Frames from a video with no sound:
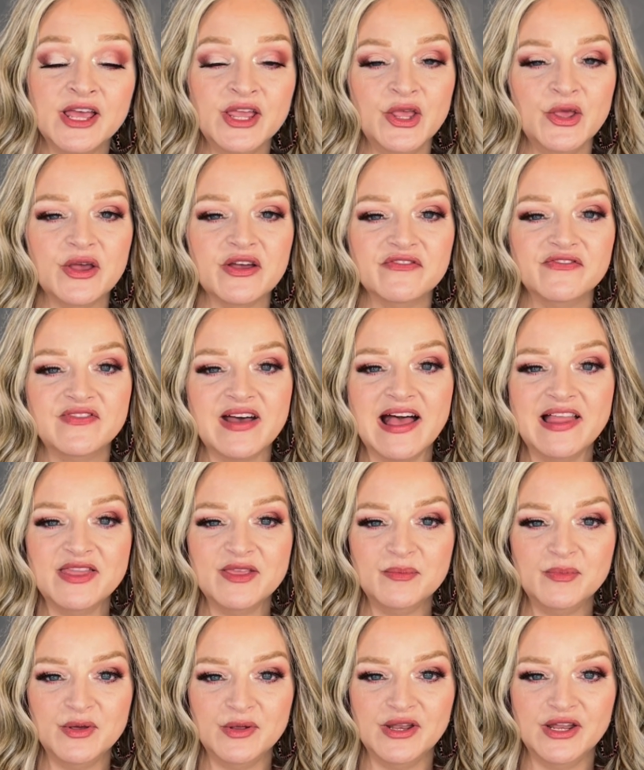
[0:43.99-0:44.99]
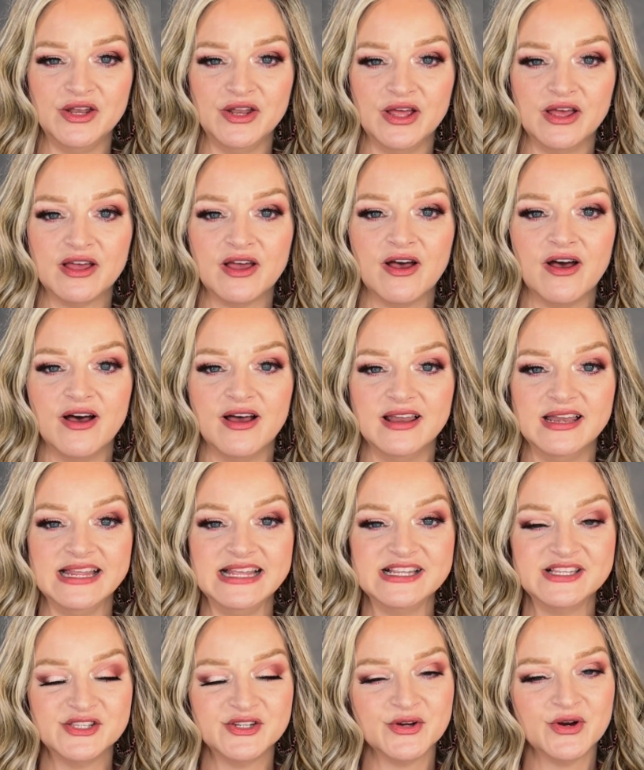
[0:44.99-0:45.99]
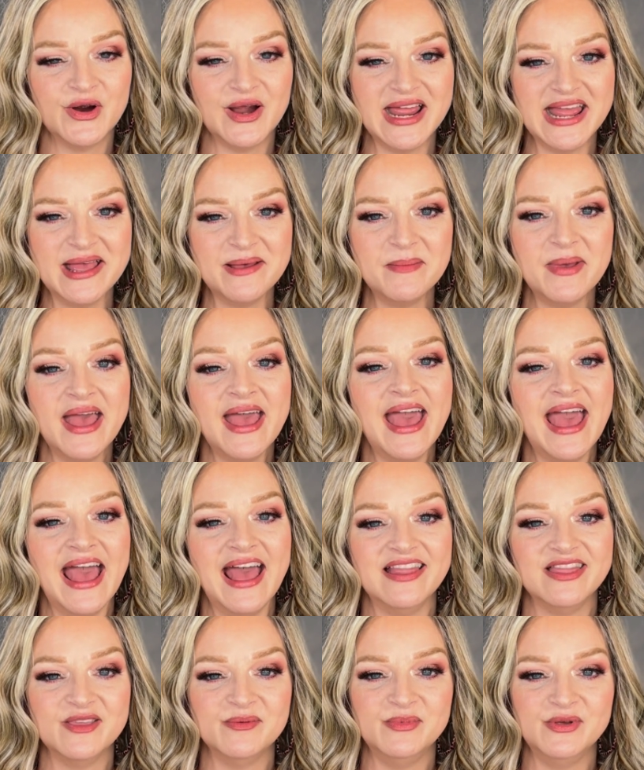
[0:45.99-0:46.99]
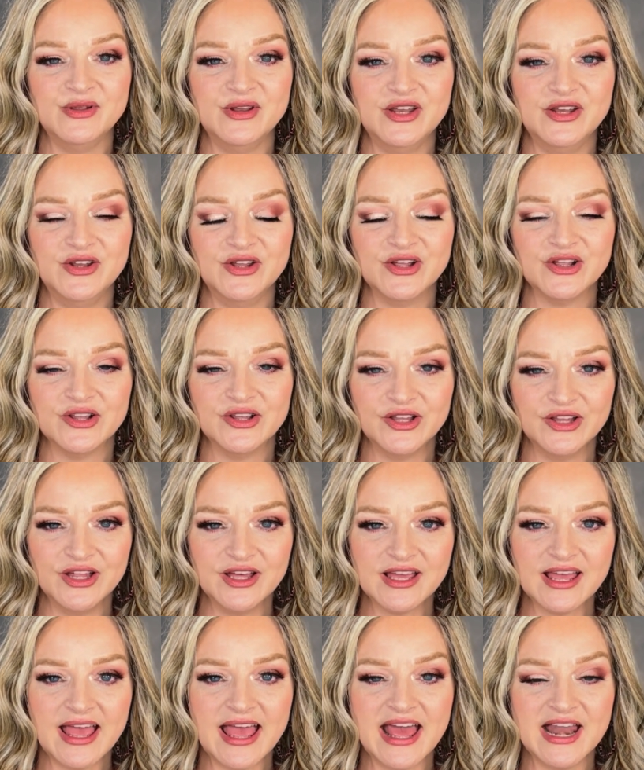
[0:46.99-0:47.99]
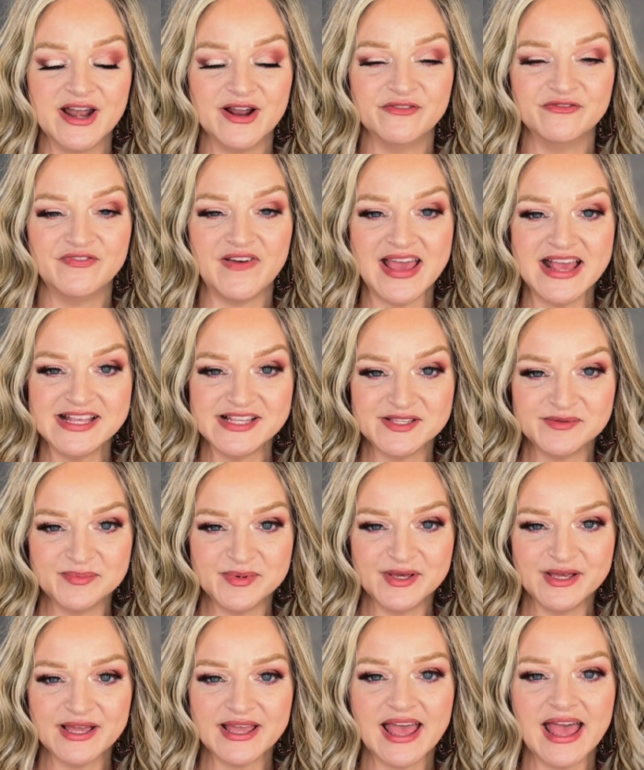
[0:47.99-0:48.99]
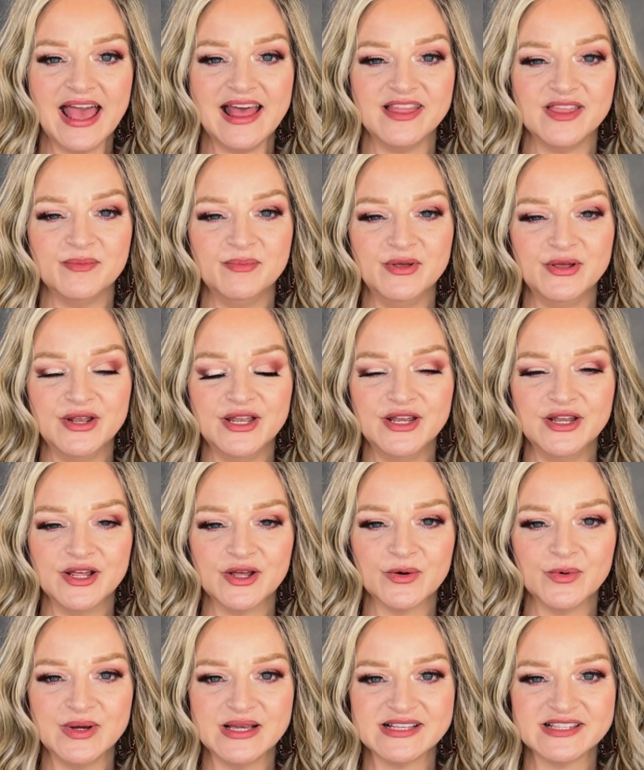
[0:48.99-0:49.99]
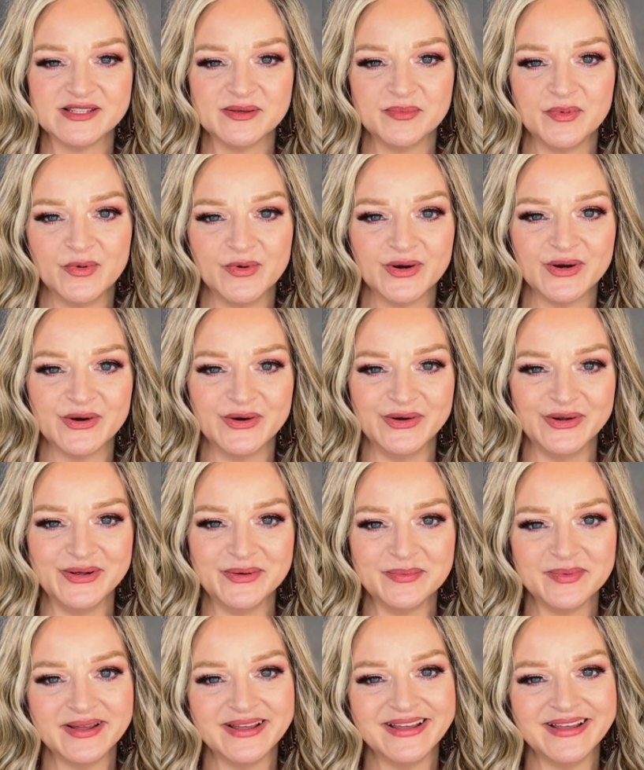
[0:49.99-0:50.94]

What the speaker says: You can find The Beauty Nook on Instagram at The Beauty Nook Look and on Facebook at The Beauty Nook Wig Support Group.